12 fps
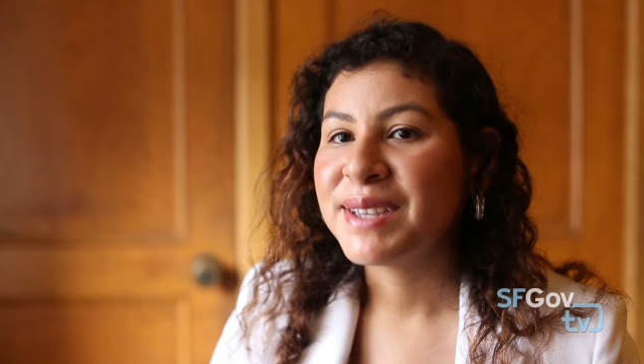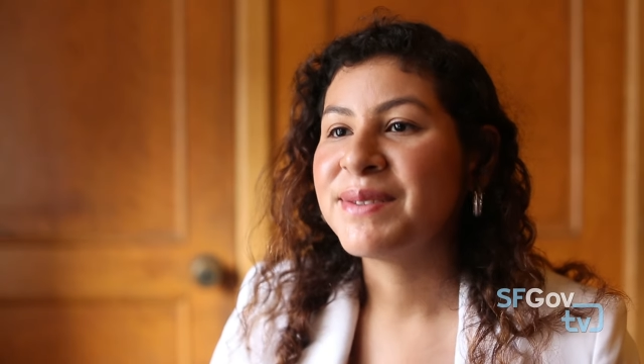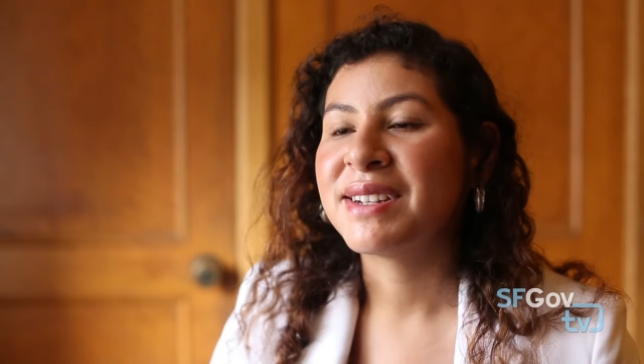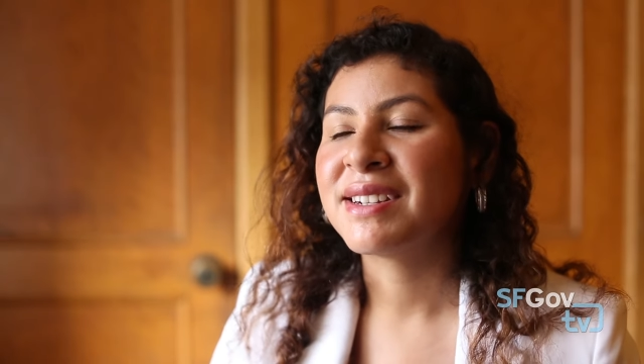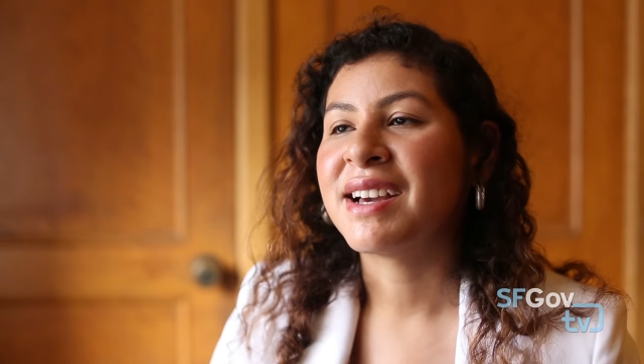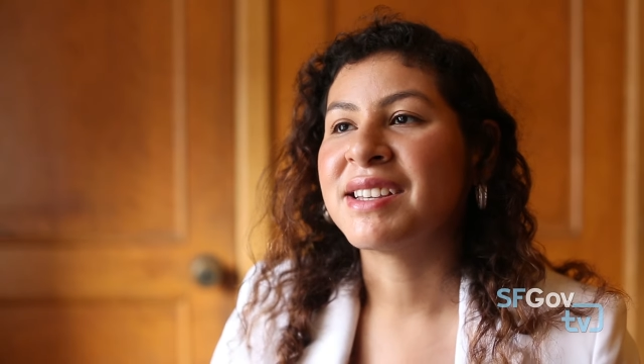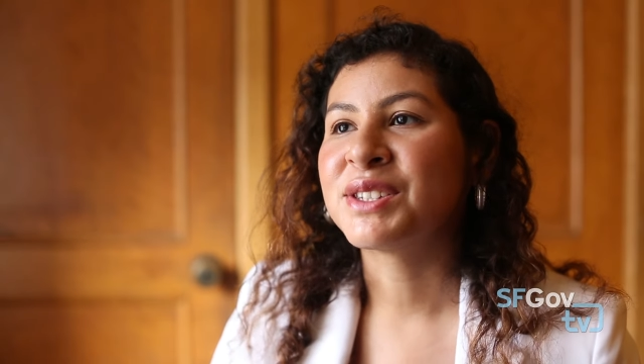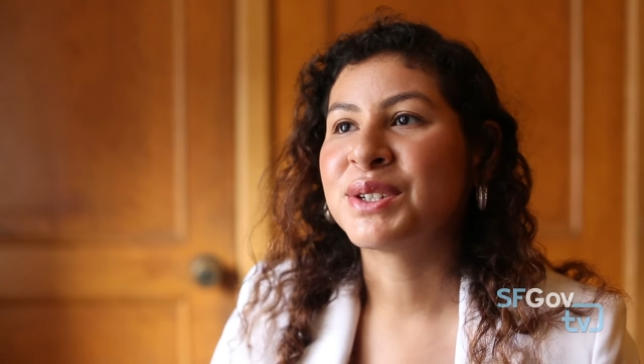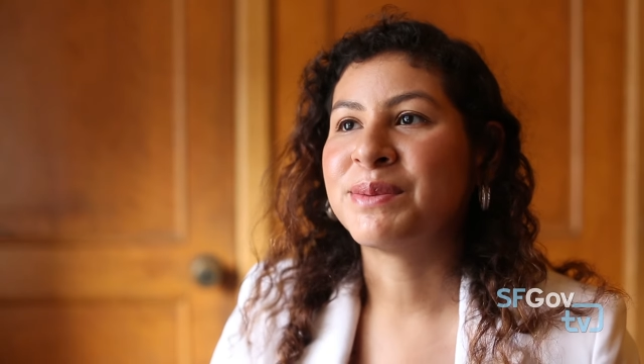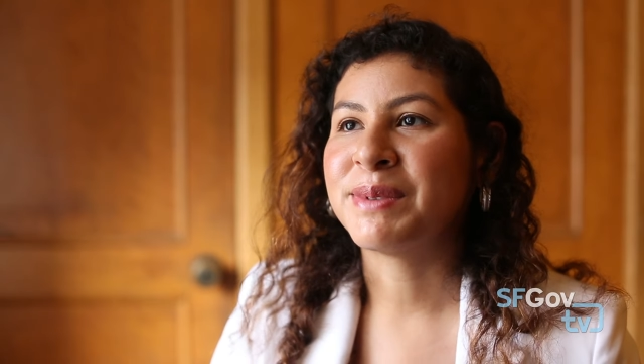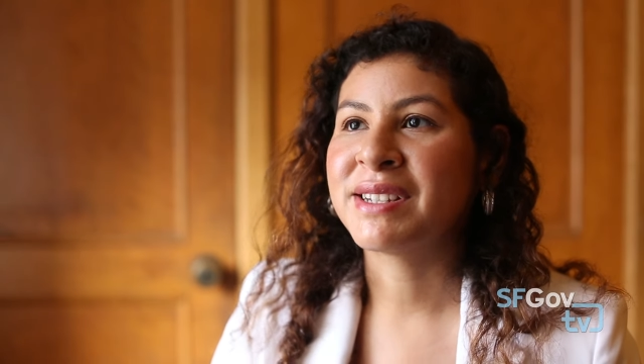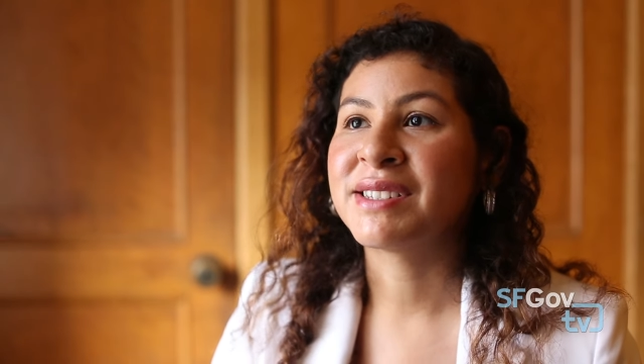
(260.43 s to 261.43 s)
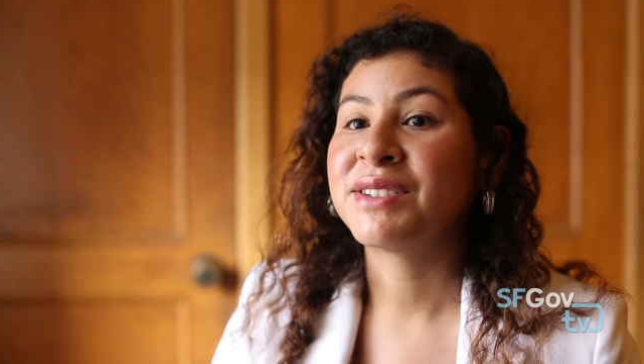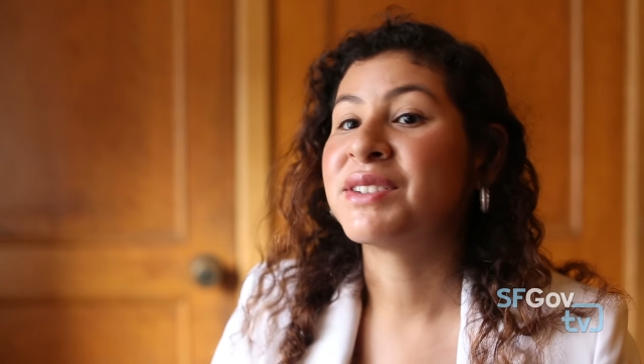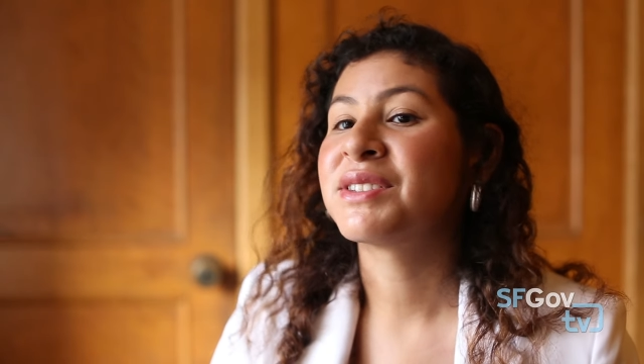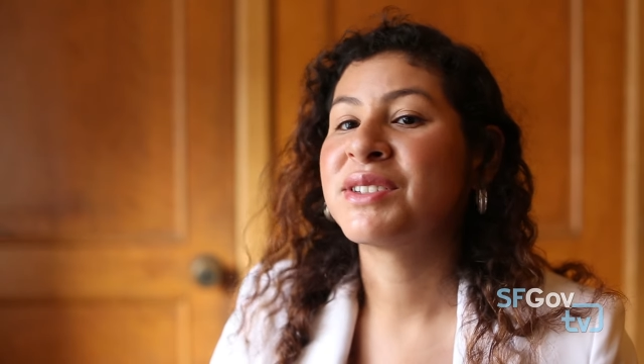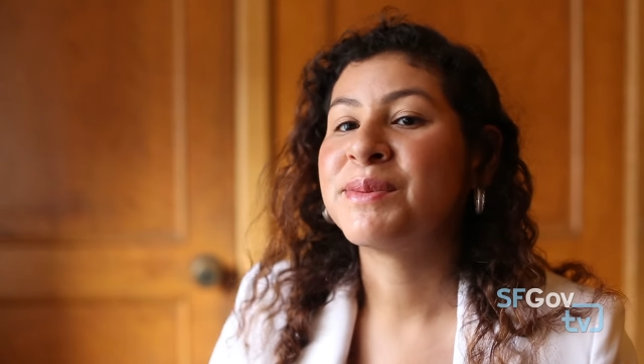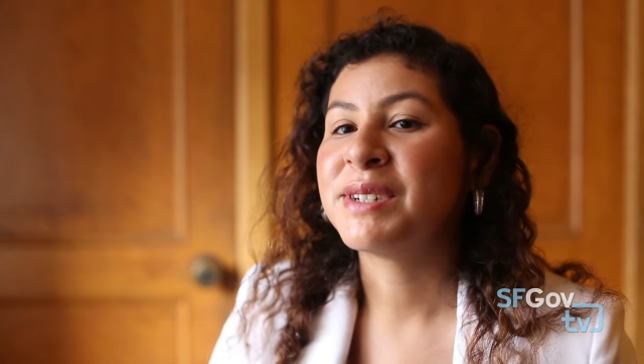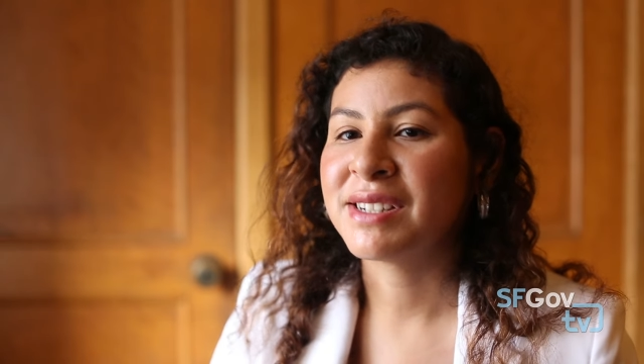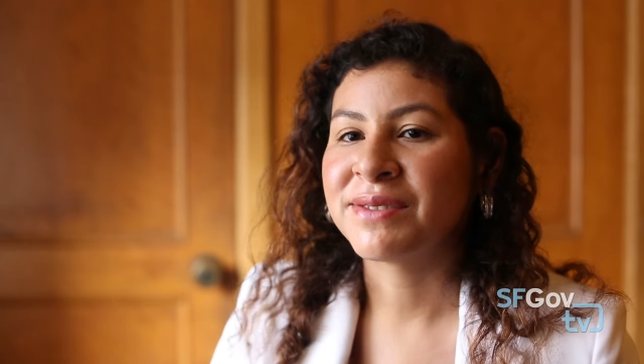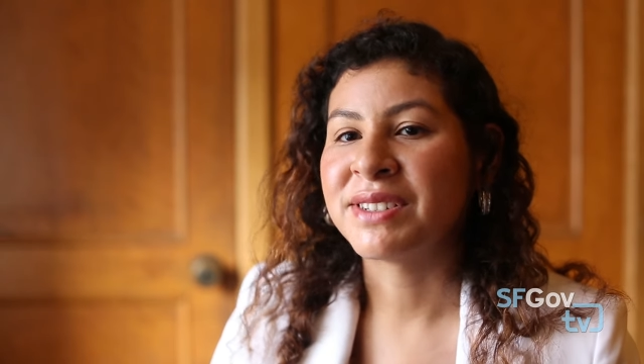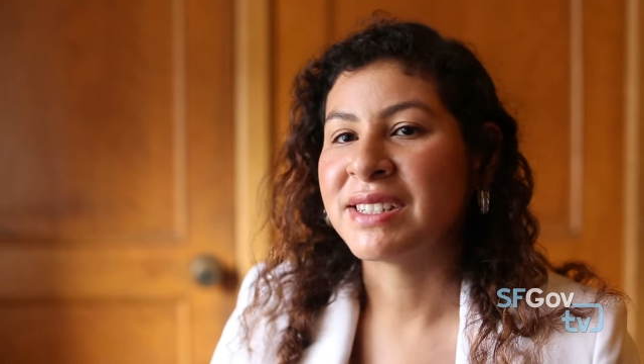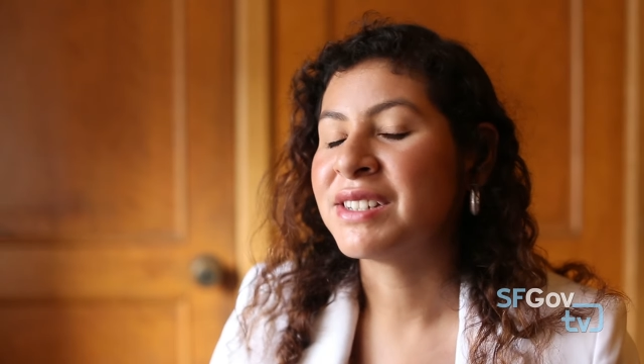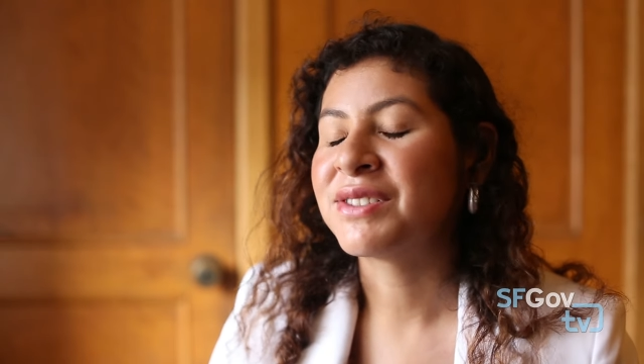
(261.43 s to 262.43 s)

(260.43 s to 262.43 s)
even in high school, because there's so many different